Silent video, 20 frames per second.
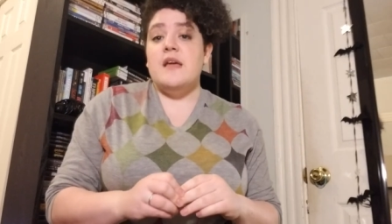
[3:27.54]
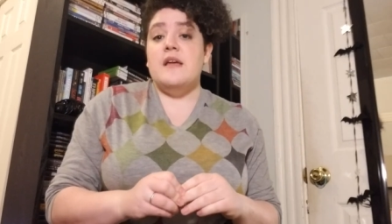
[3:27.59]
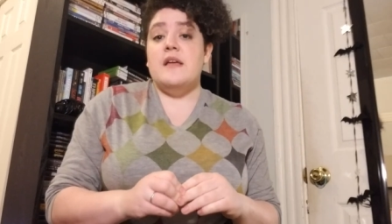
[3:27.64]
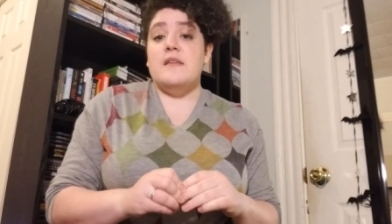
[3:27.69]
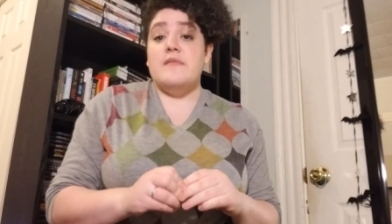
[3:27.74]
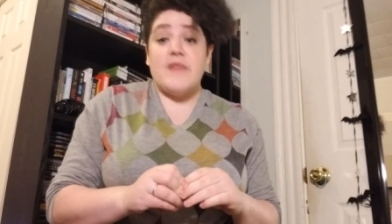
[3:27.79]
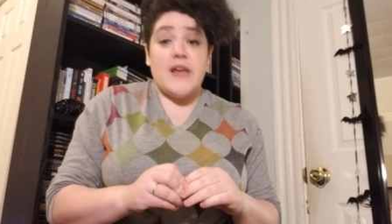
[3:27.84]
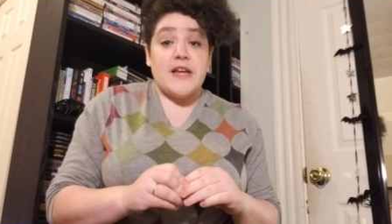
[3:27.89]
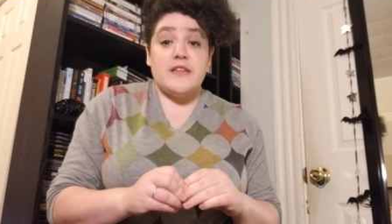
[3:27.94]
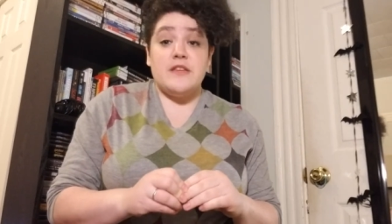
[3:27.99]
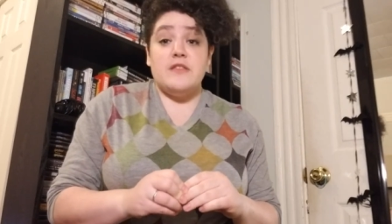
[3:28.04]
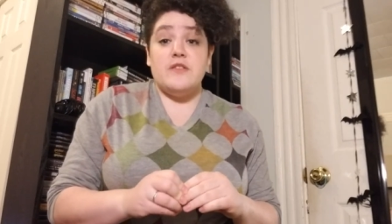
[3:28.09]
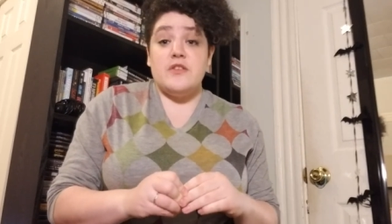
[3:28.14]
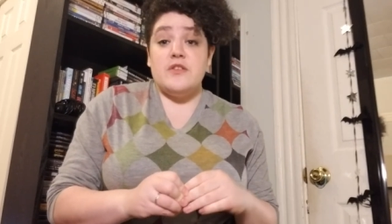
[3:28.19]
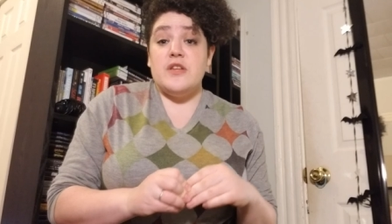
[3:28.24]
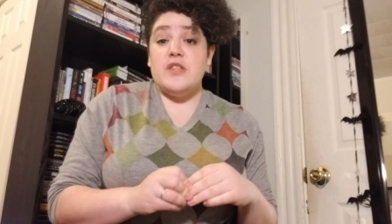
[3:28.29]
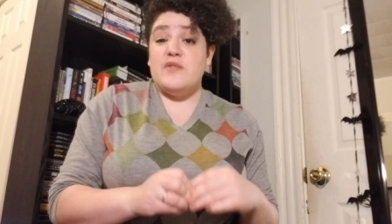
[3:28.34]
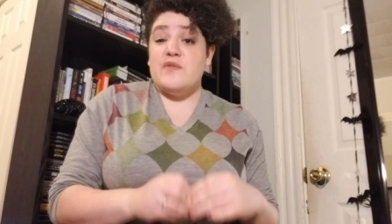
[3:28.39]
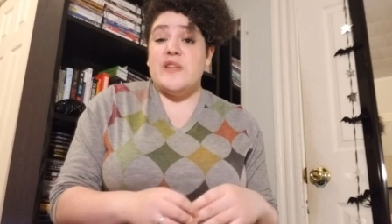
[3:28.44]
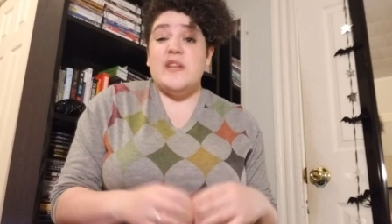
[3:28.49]

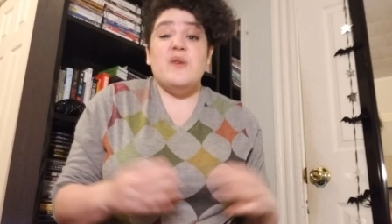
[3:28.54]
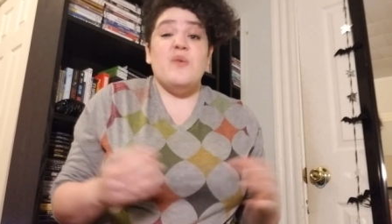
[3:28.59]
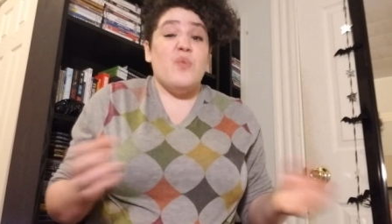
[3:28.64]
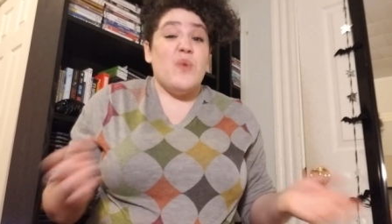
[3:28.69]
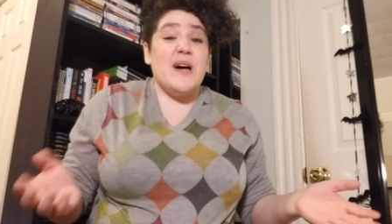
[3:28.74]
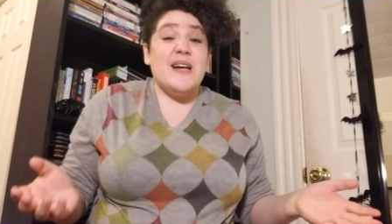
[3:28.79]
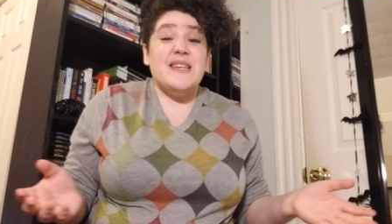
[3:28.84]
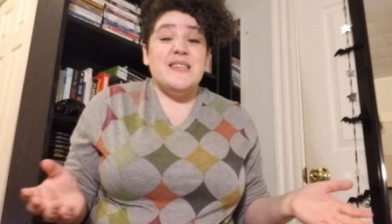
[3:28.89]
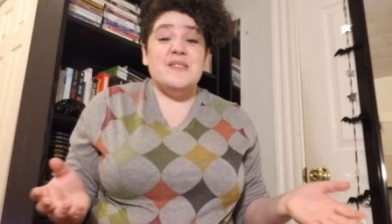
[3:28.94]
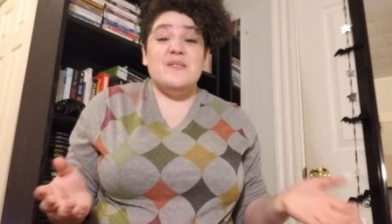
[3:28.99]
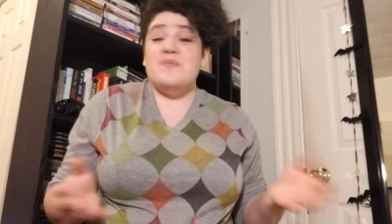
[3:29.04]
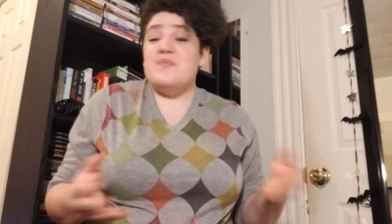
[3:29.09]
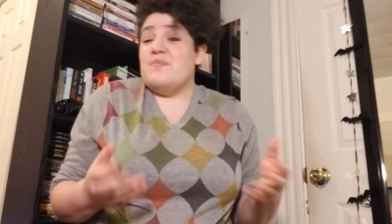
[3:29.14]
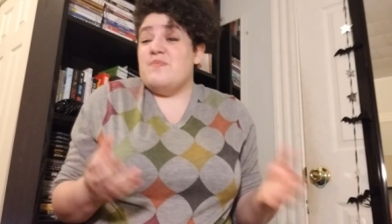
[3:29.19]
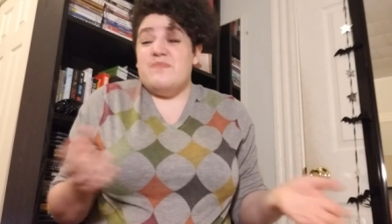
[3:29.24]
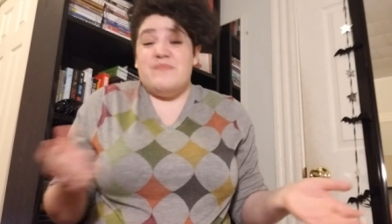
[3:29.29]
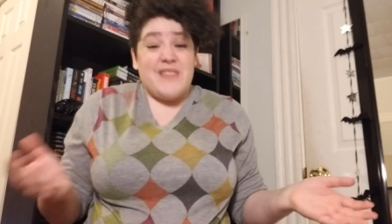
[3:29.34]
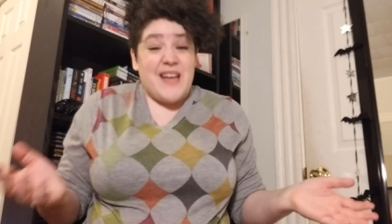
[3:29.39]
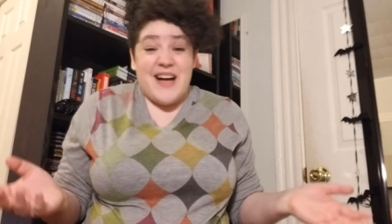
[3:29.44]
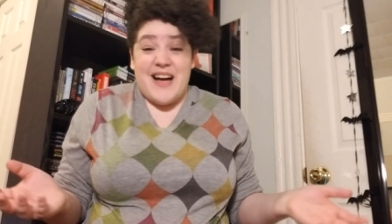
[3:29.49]
1933 was
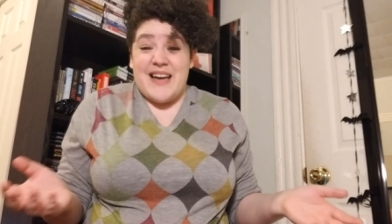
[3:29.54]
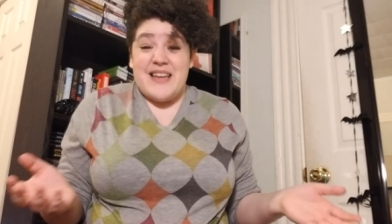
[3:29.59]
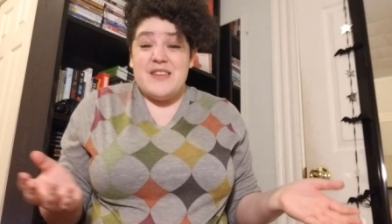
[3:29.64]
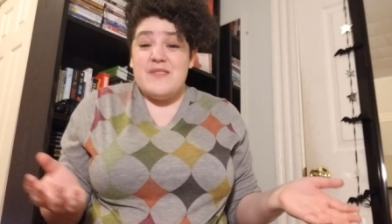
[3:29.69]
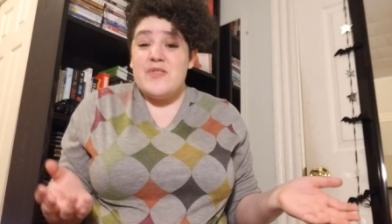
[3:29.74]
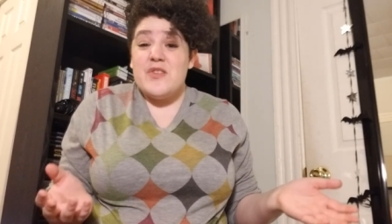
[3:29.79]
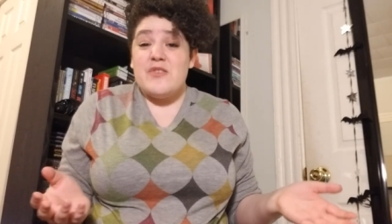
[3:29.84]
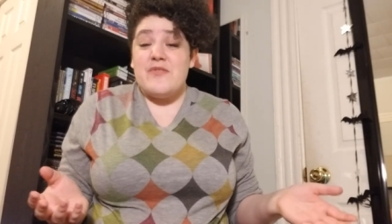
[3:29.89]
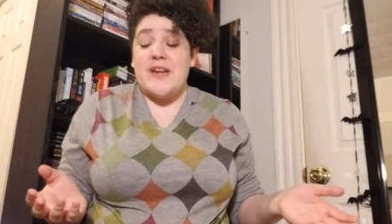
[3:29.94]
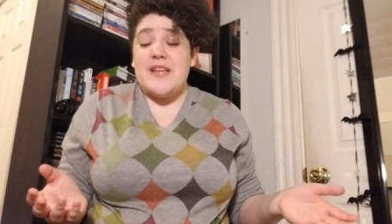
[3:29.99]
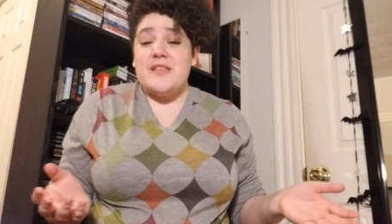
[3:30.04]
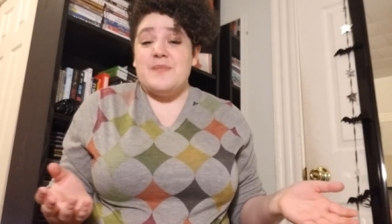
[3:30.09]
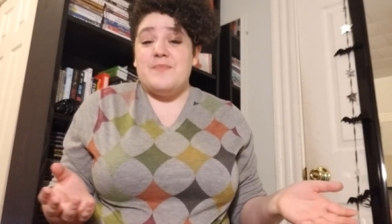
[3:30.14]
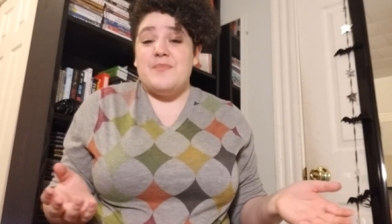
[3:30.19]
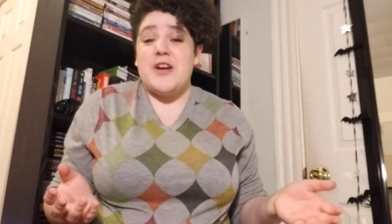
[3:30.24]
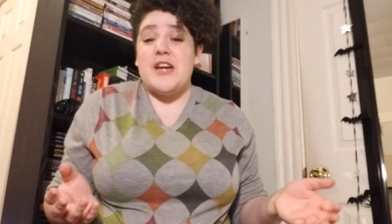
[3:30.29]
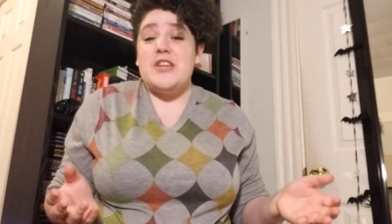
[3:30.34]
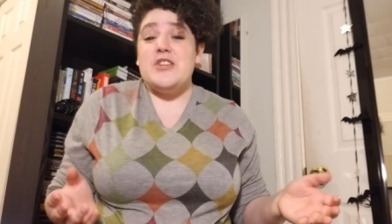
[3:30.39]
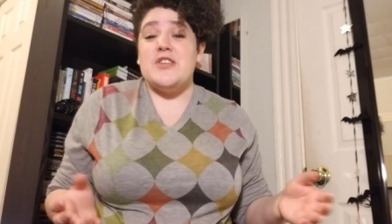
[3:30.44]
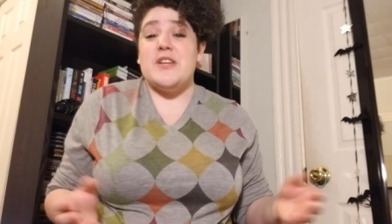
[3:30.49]
the height of the Great
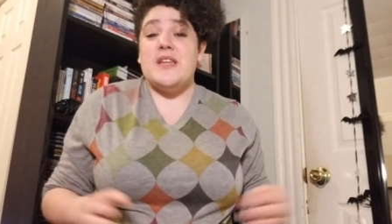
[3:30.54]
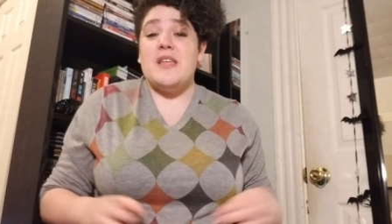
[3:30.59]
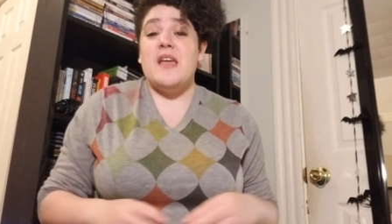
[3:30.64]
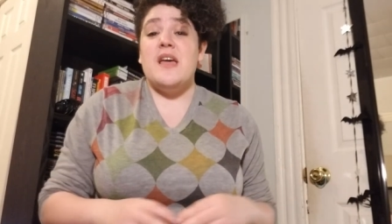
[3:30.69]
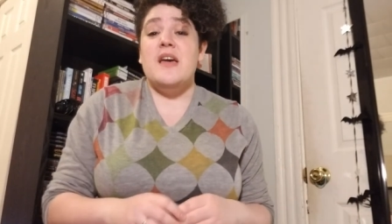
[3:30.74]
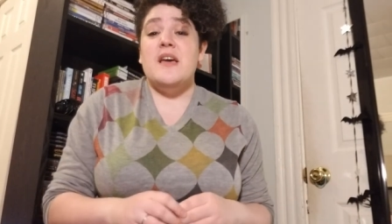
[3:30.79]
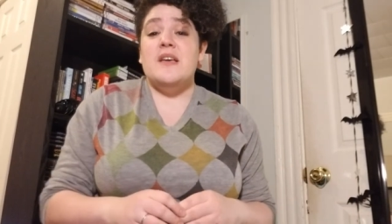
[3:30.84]
Depression.